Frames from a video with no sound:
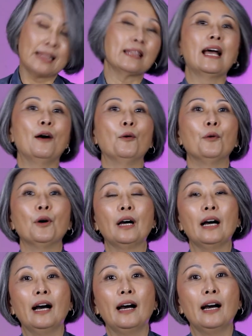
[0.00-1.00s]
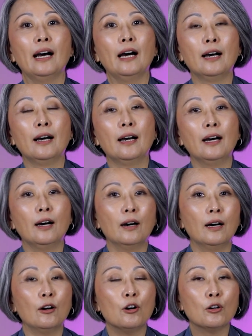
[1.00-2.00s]
Now,
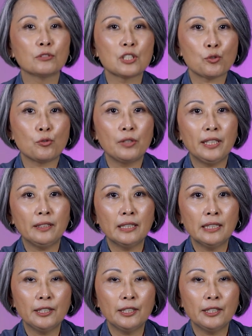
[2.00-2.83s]
on the screen,